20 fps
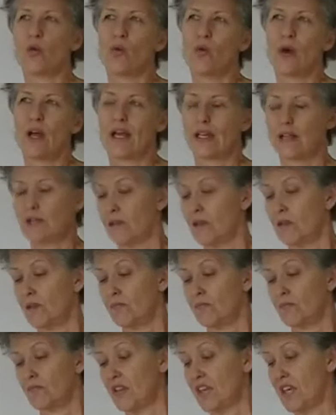when
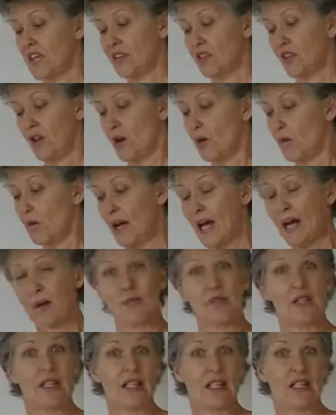there's no
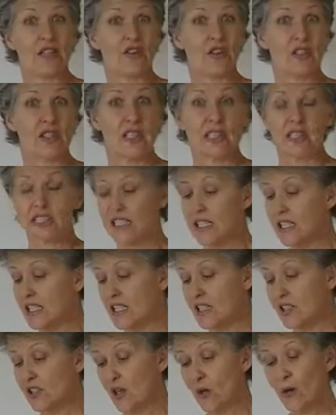perhaps electricity,
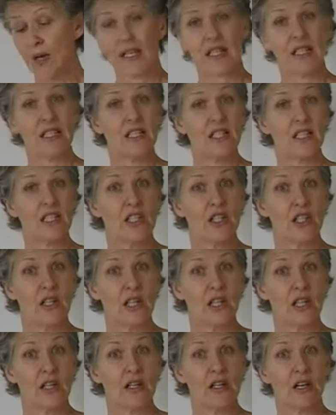there's no air
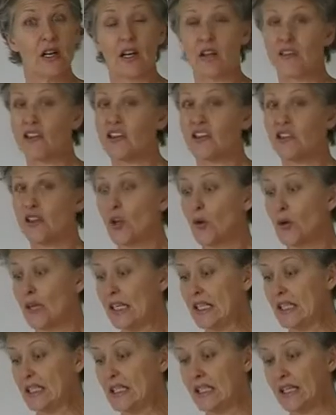conditioning, there's no
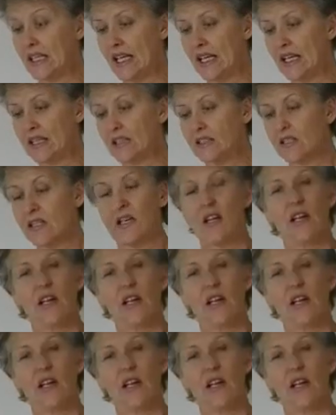internet,